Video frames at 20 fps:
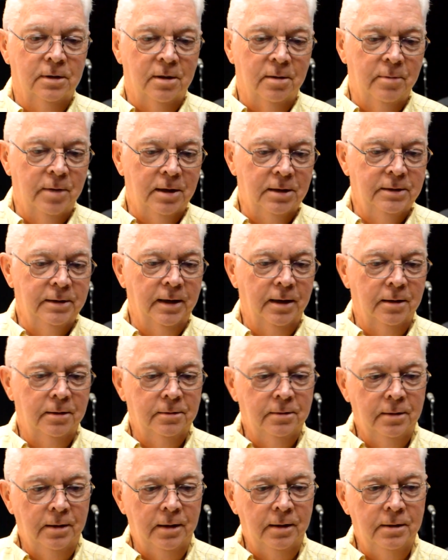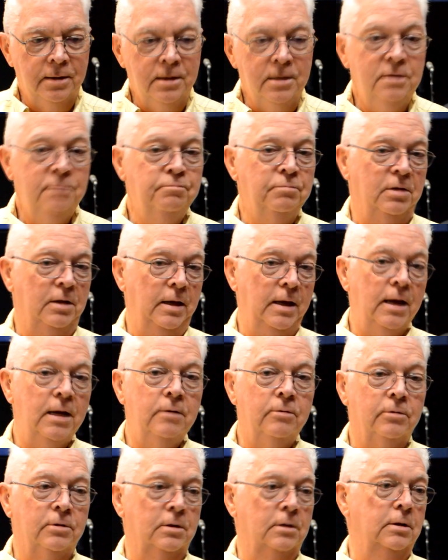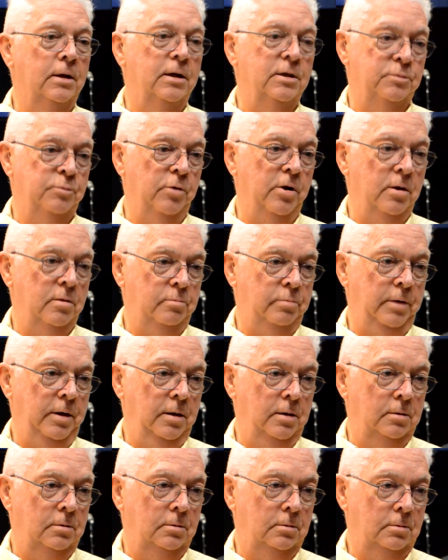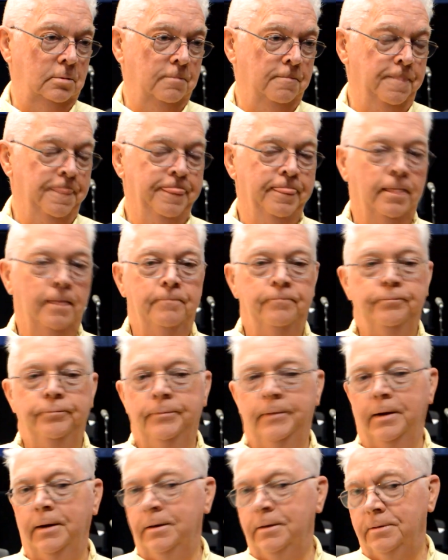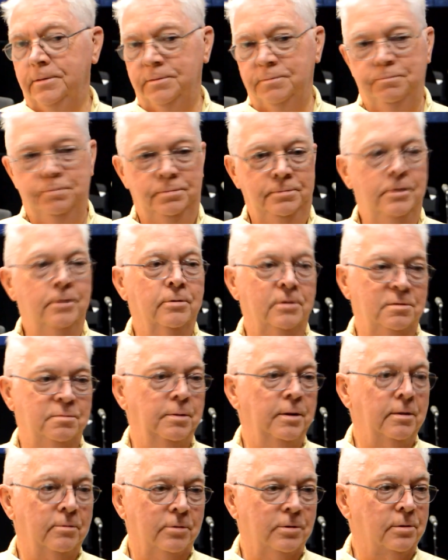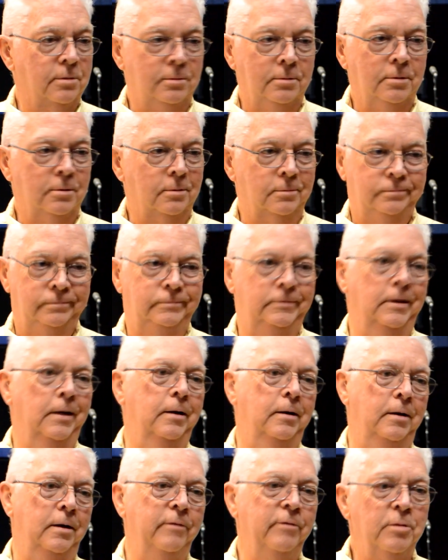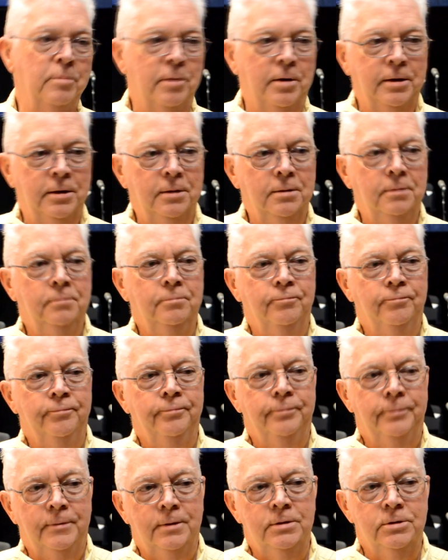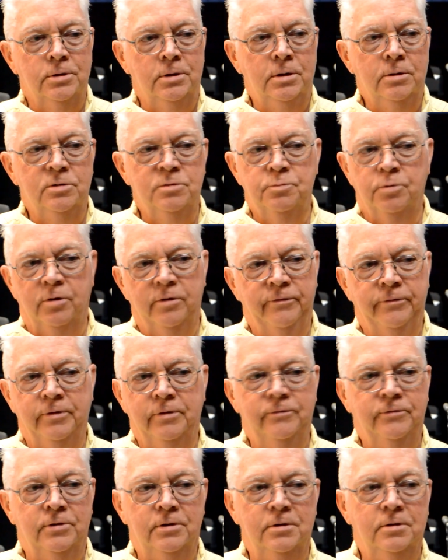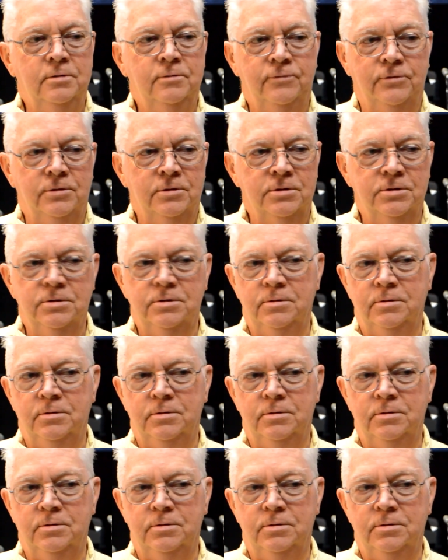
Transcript: come on down, and he played with the Les Brown Band. And he's played with God, everybody. So he was perfect for this